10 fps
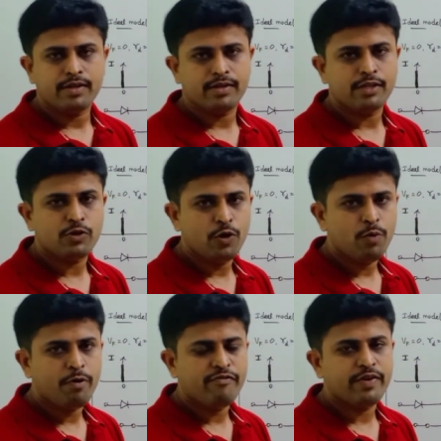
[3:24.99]
The
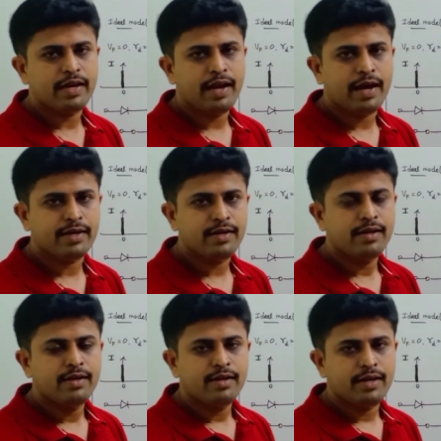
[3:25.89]
slope of a
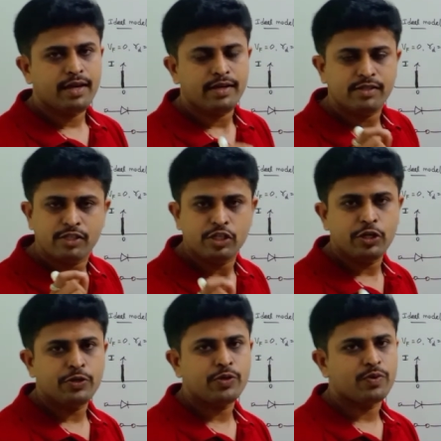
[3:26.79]
line is
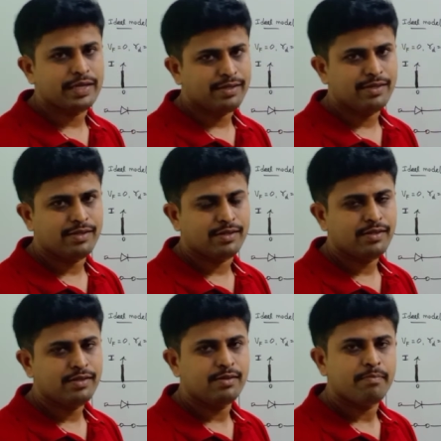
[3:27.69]
due to
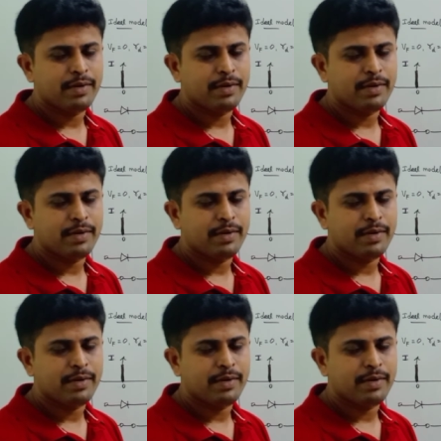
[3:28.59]
resistance,